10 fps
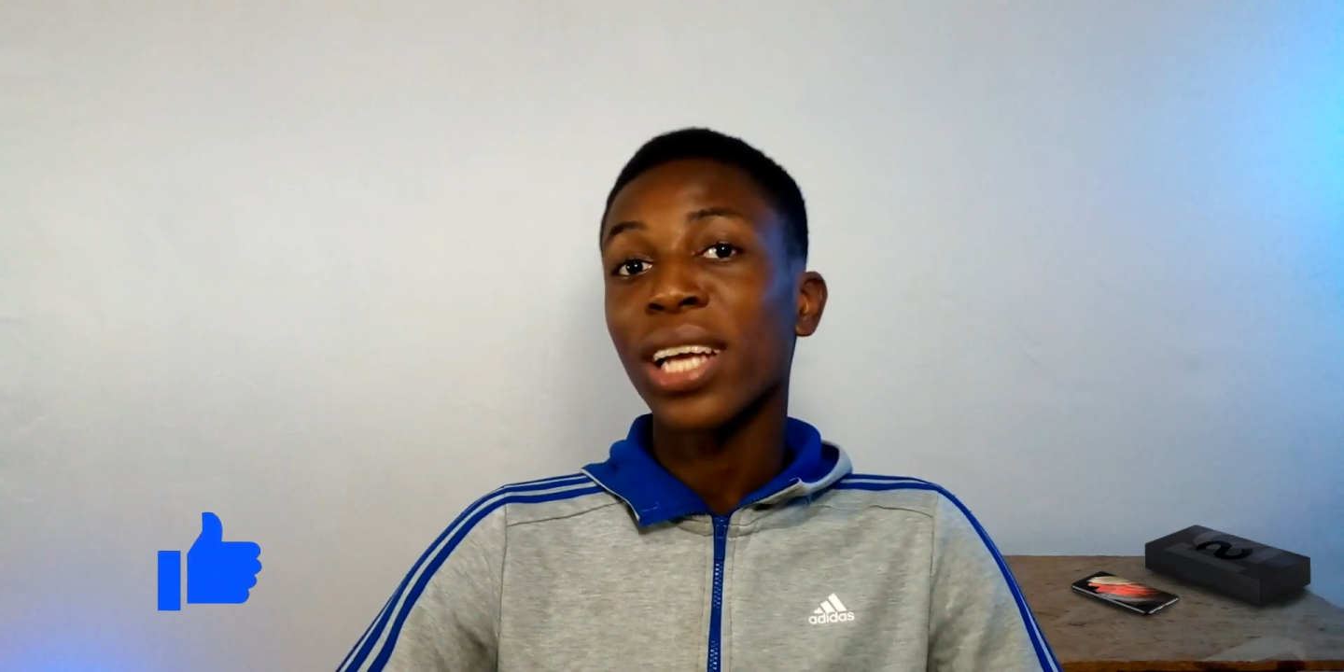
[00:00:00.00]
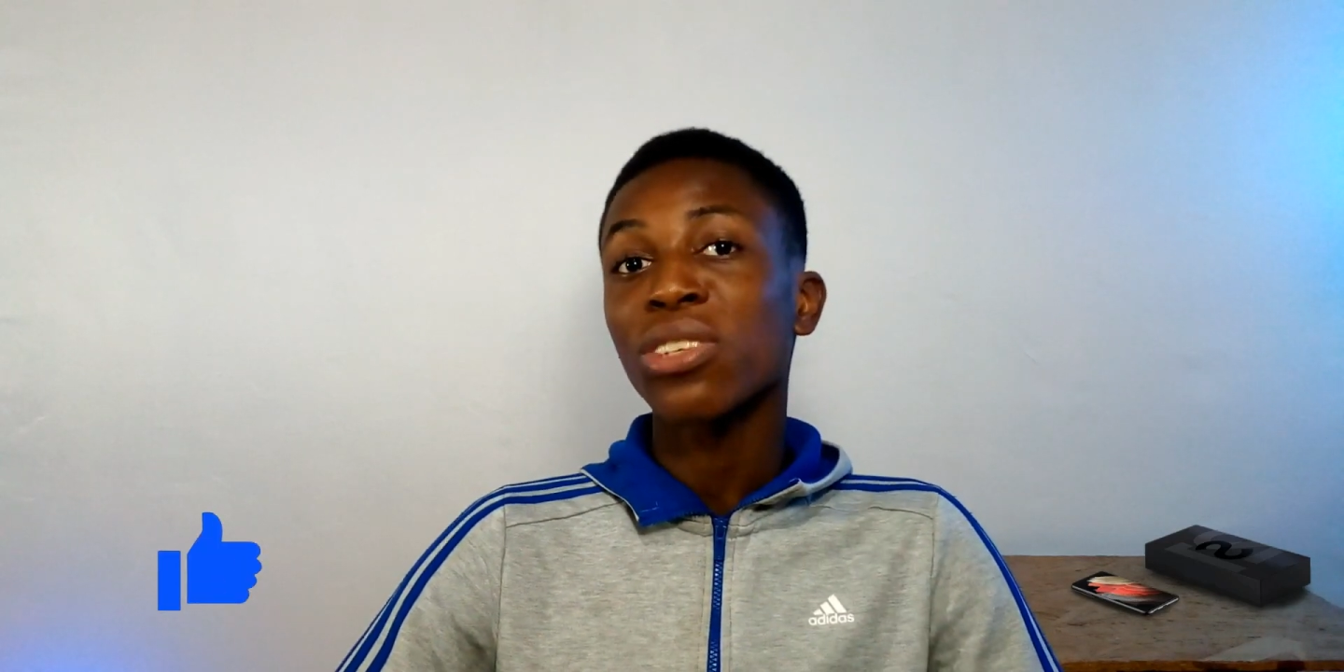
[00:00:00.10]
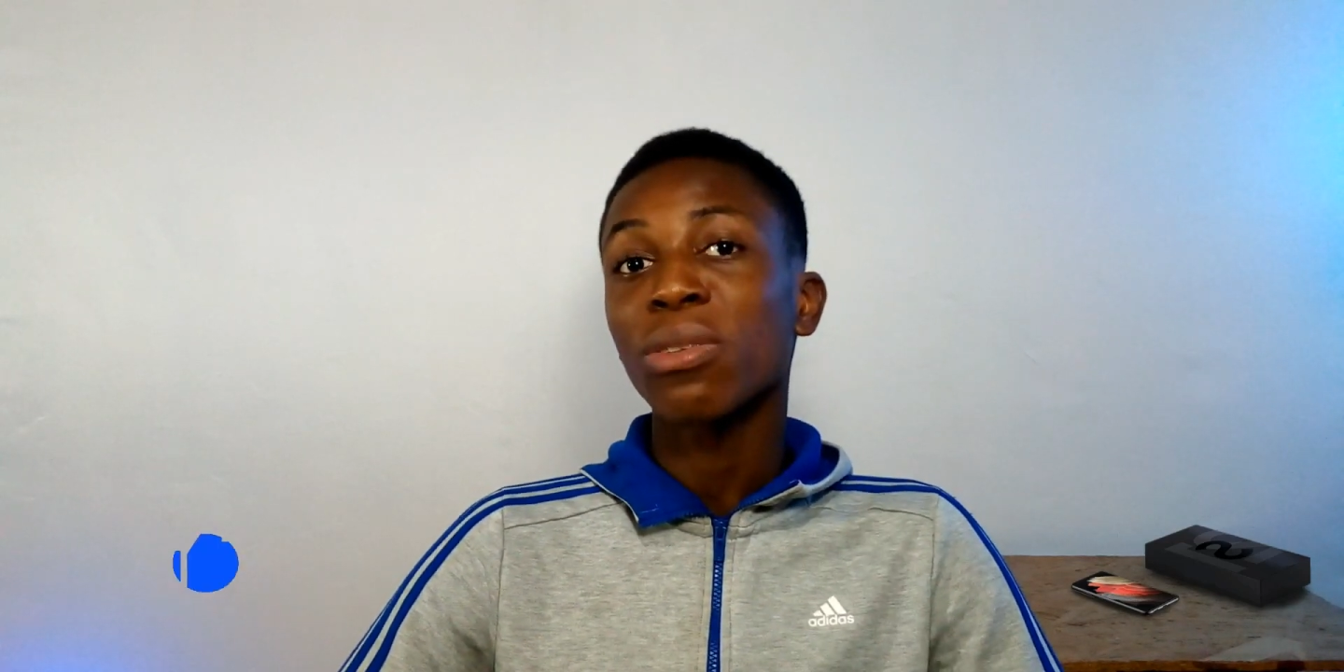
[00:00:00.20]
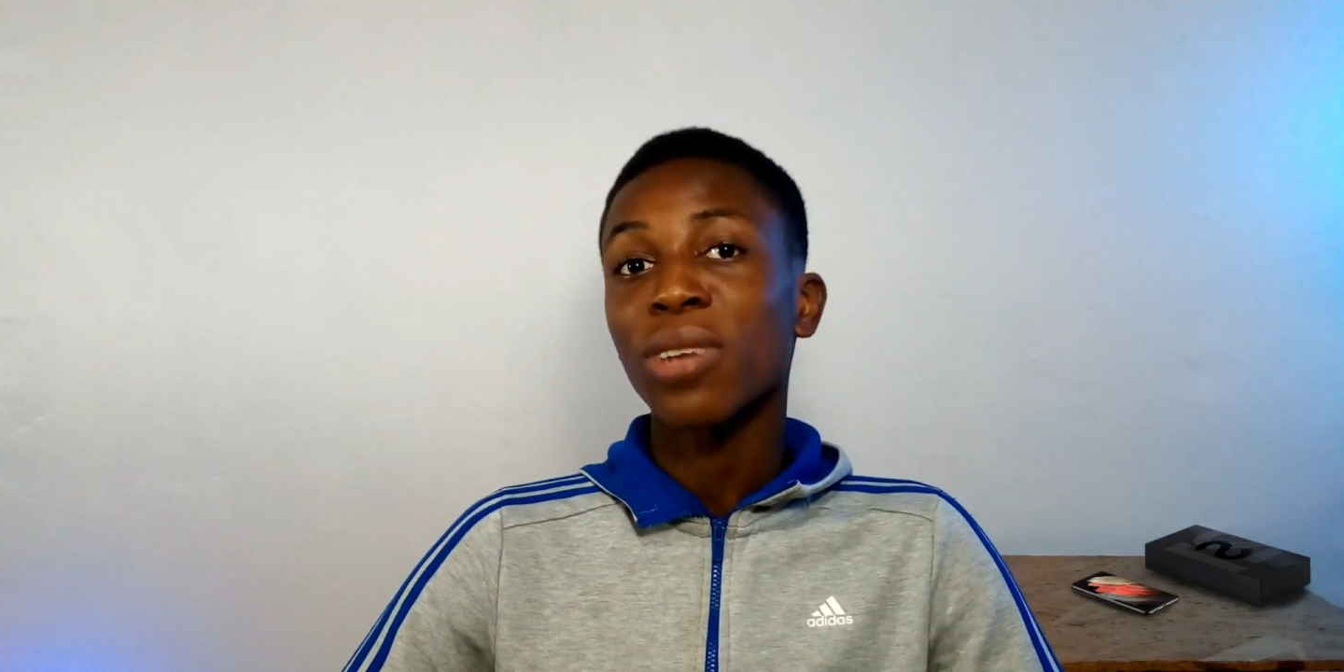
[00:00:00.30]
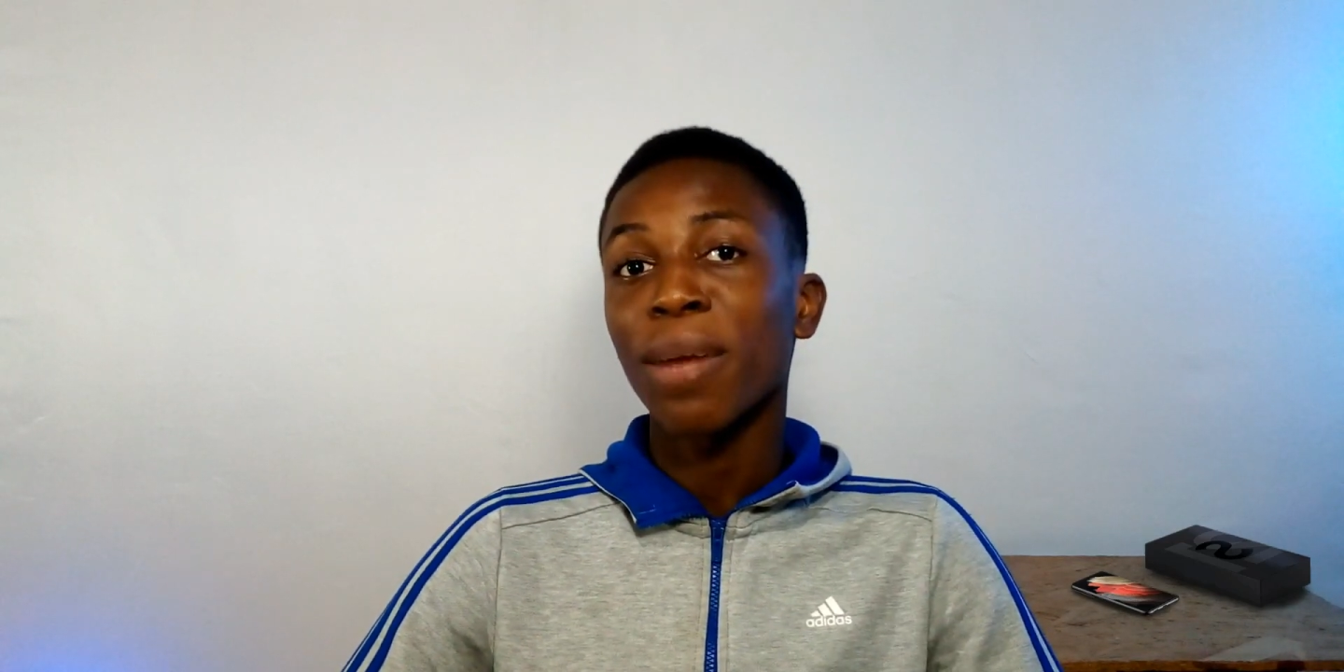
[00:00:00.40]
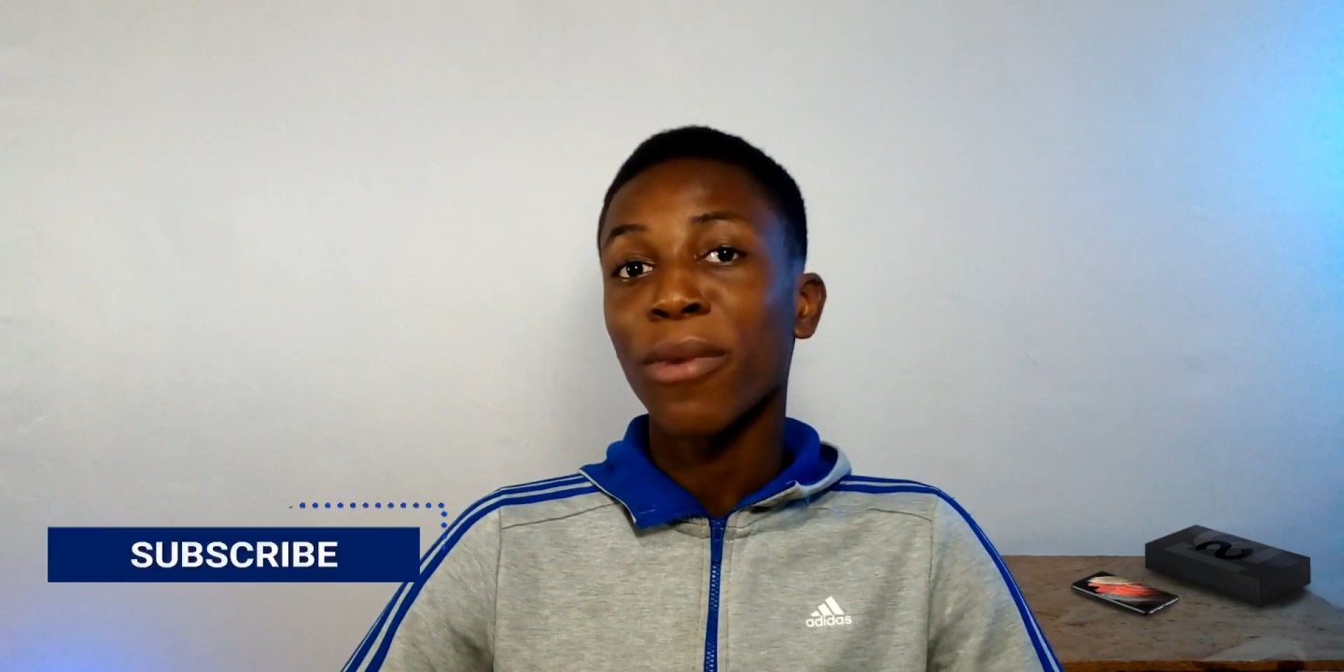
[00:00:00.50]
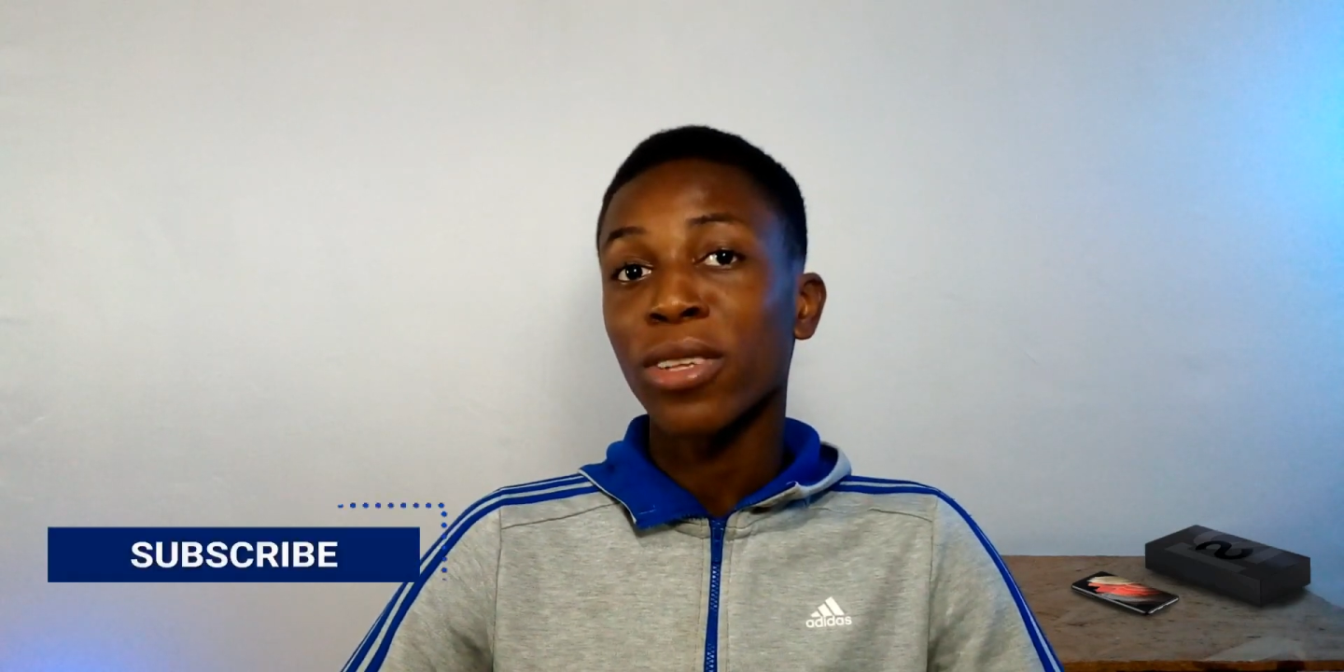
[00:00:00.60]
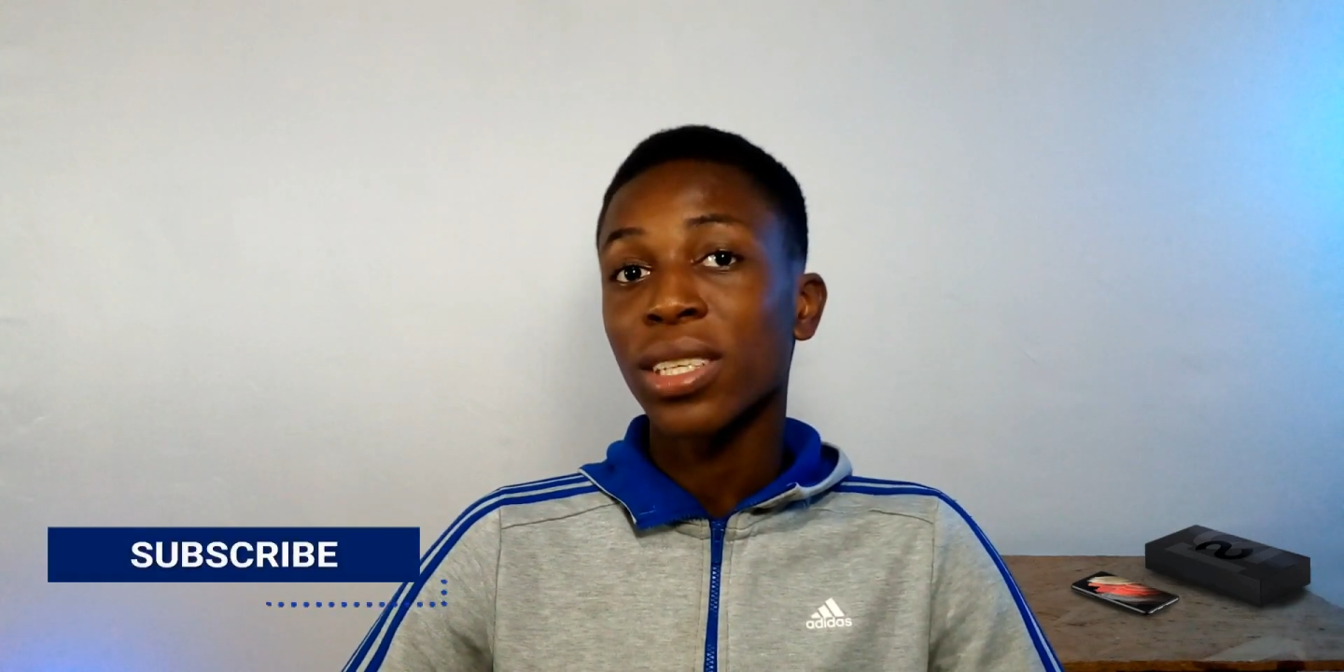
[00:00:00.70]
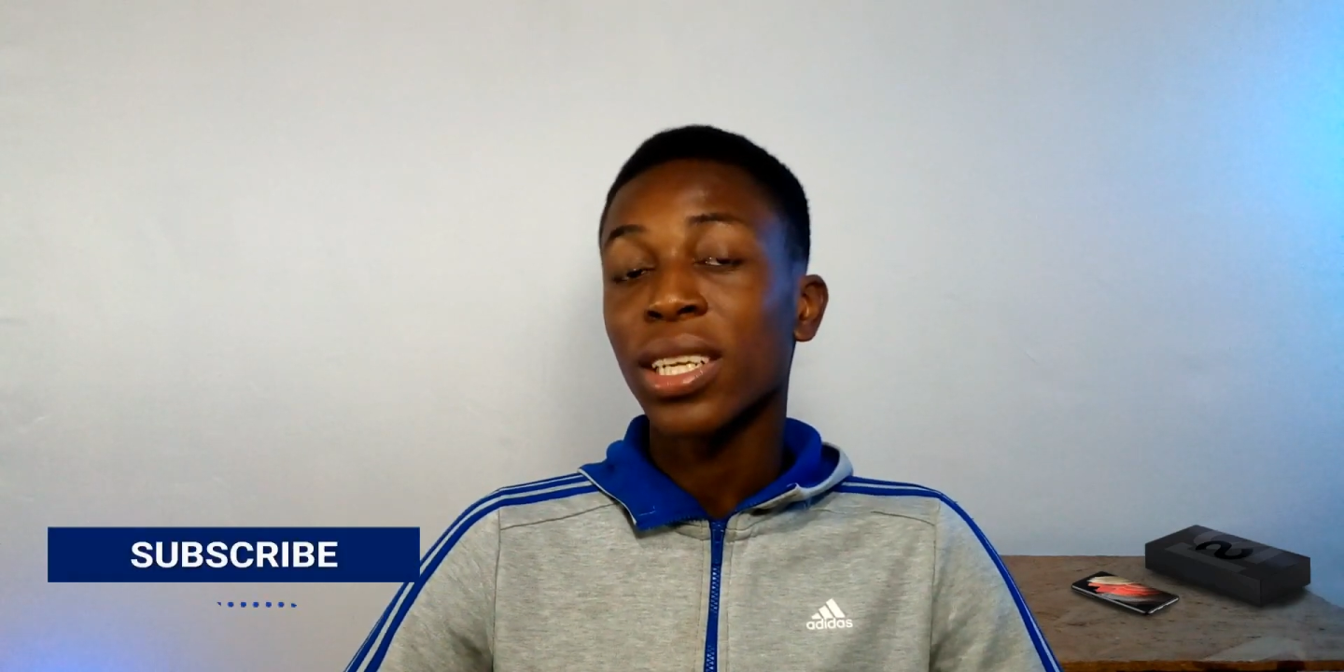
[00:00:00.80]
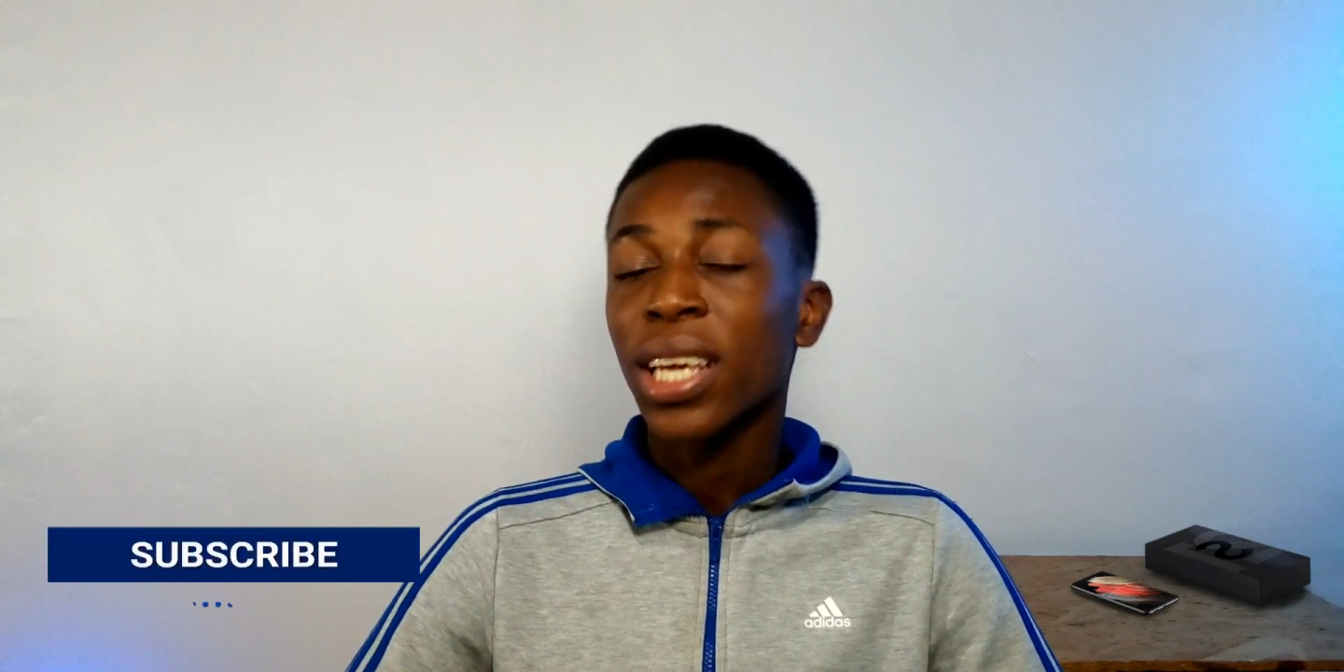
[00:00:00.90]
that subscribe
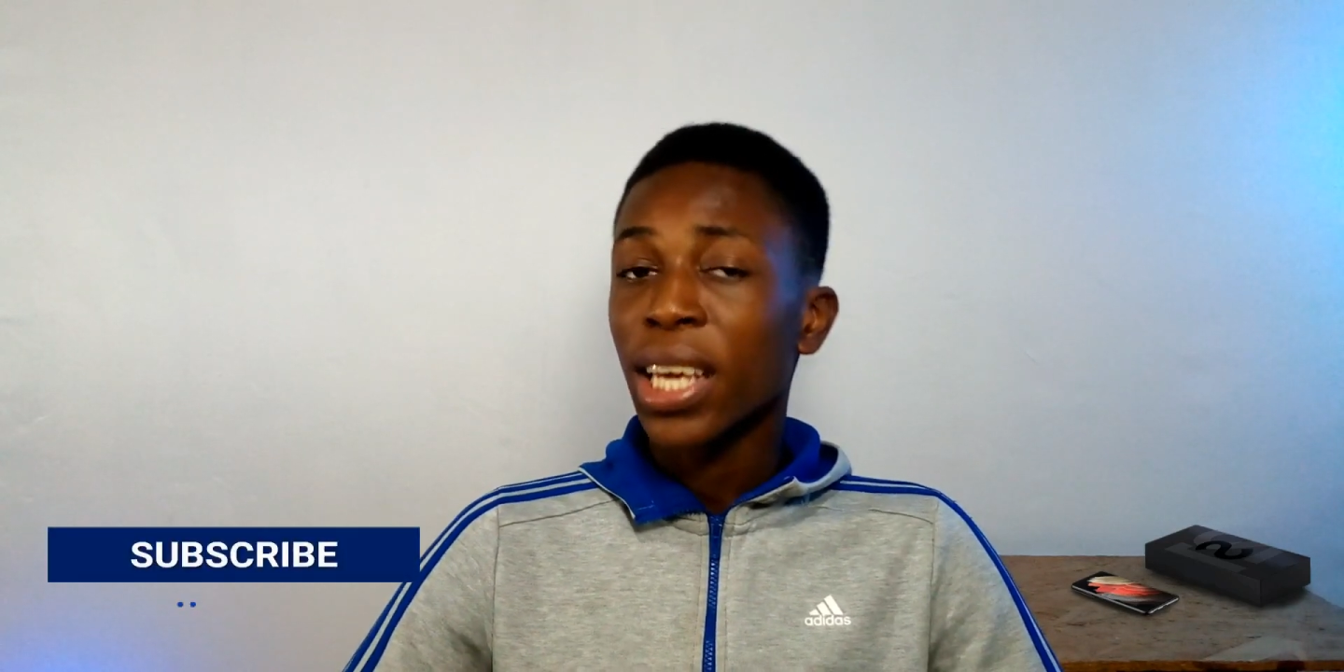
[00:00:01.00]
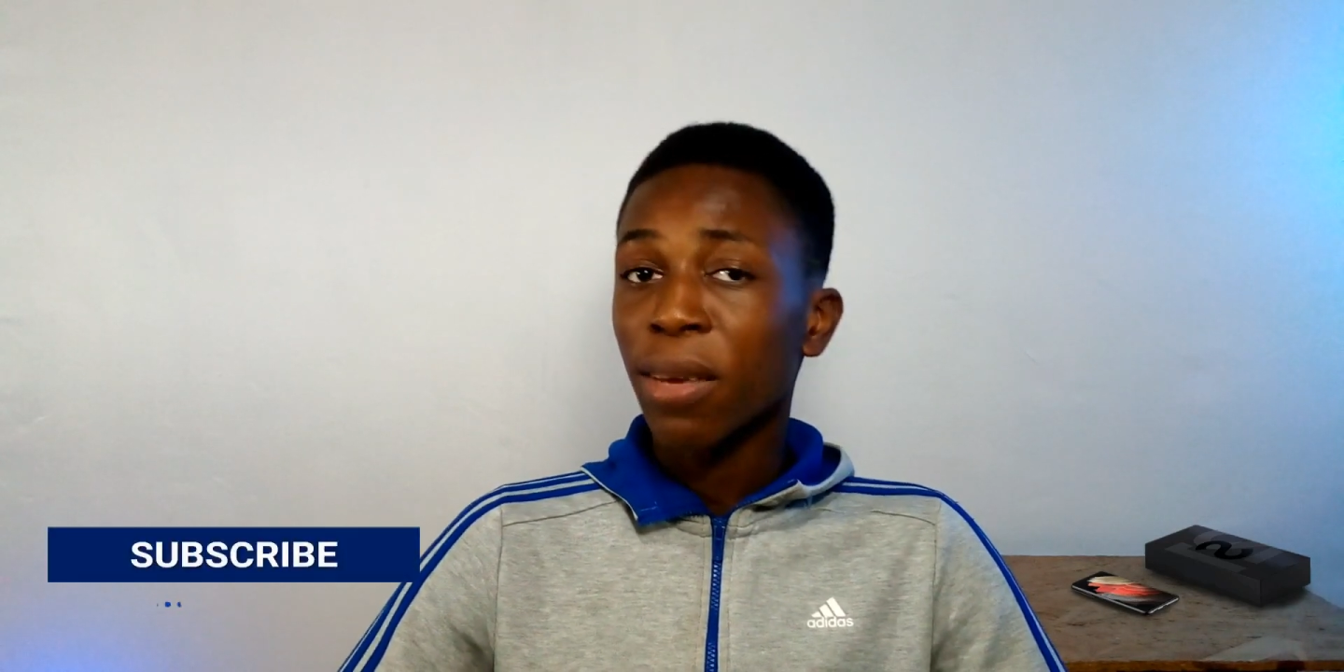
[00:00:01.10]
button